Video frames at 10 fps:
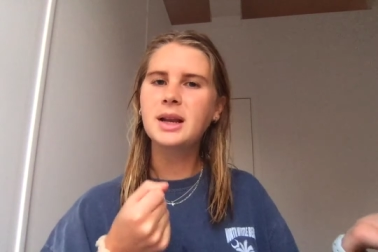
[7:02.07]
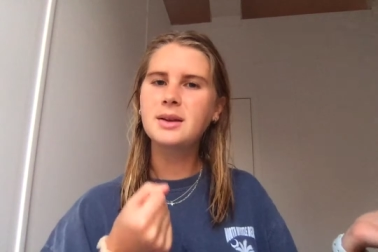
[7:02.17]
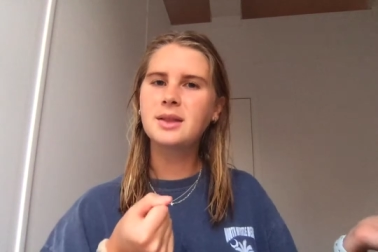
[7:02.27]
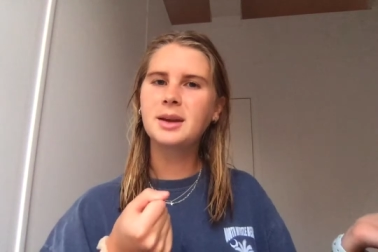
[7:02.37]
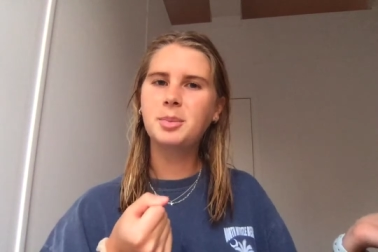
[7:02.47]

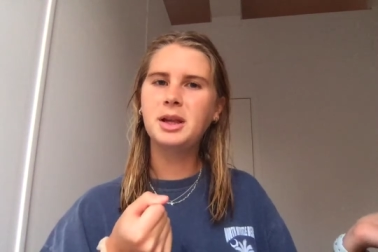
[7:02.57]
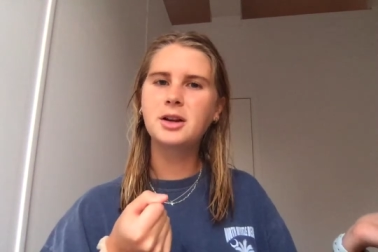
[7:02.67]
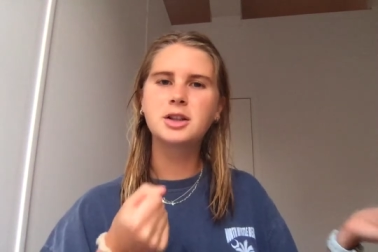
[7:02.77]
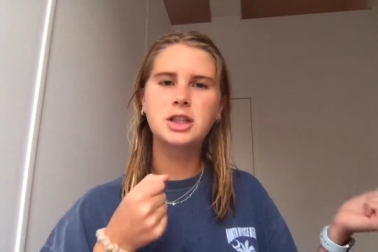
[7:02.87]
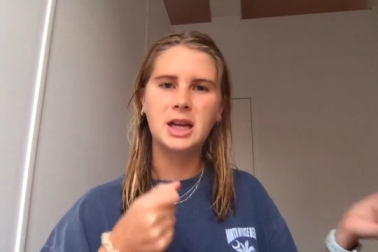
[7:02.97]
you think
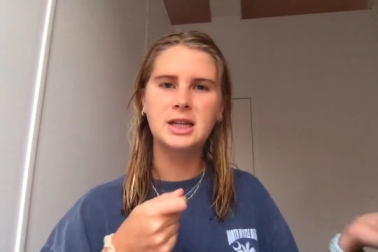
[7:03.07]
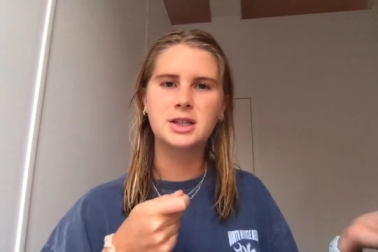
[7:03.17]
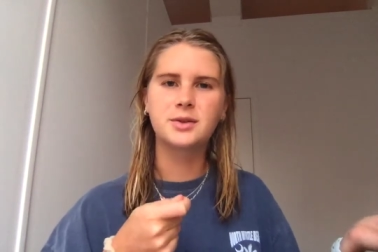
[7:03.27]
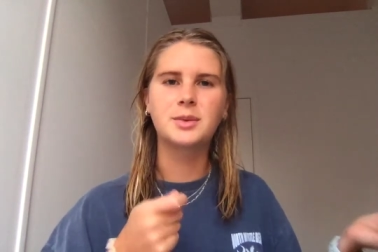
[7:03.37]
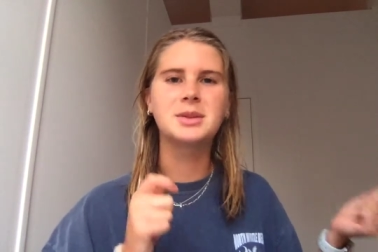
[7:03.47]
Peter
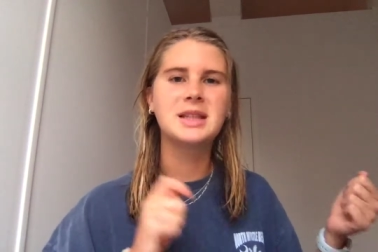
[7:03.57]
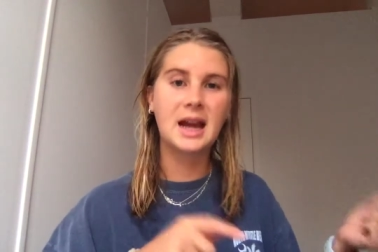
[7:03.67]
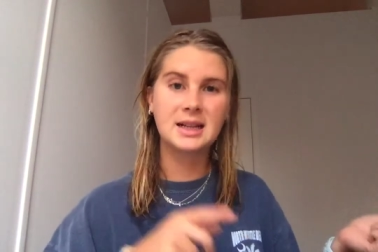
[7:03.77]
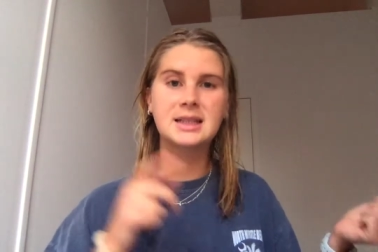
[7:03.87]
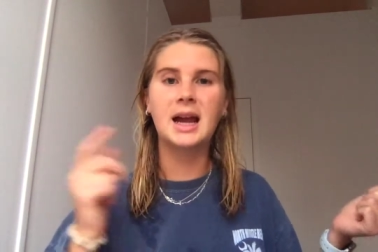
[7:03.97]
changed from
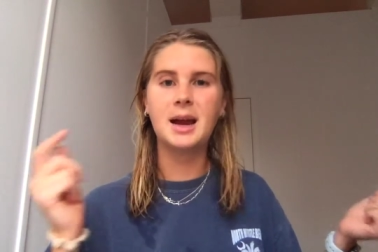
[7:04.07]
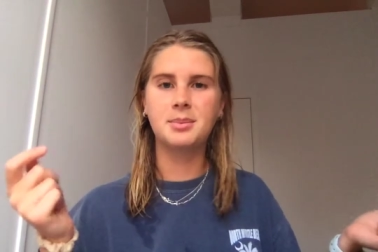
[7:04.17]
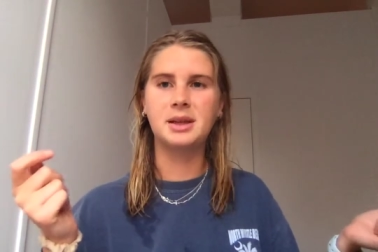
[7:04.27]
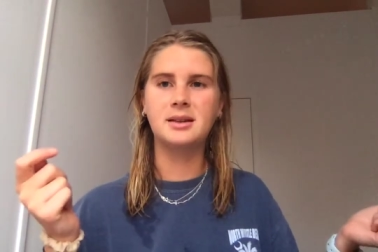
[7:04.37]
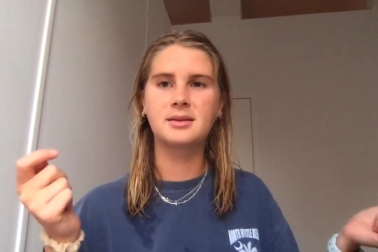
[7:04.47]
sad to happy?